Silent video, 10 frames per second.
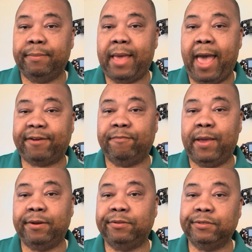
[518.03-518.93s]
active
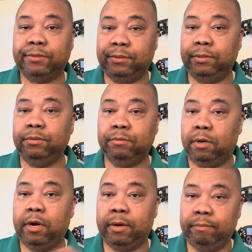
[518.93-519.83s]
pedals, you
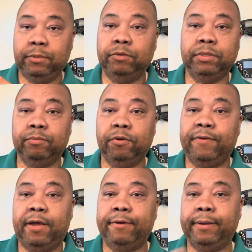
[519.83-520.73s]
are using a
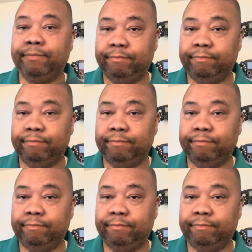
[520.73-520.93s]
profile rig,